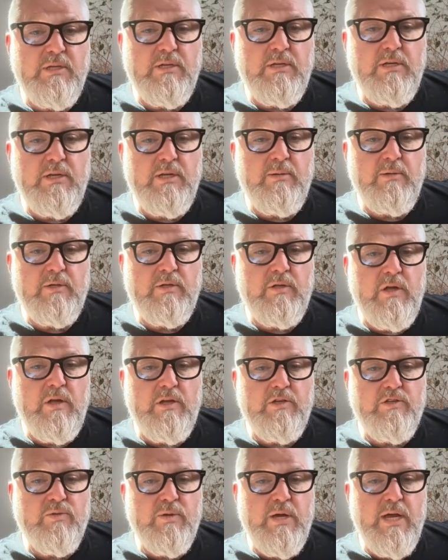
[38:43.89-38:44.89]
Claude
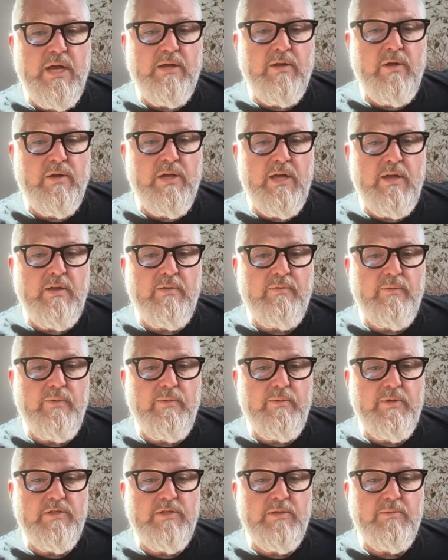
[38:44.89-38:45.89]
is right. Okay, we
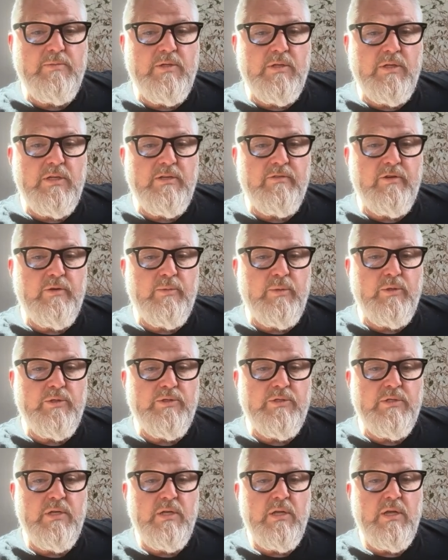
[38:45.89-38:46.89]
missed some
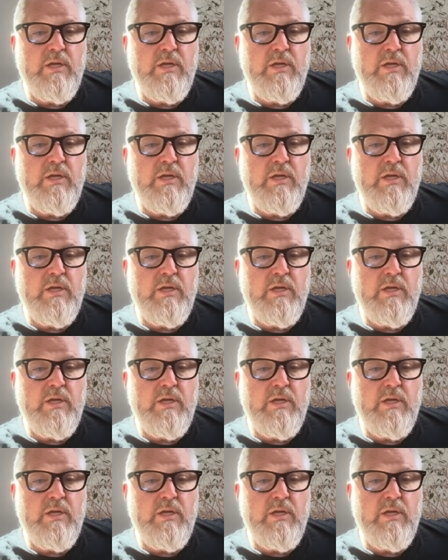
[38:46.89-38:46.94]
deliverables.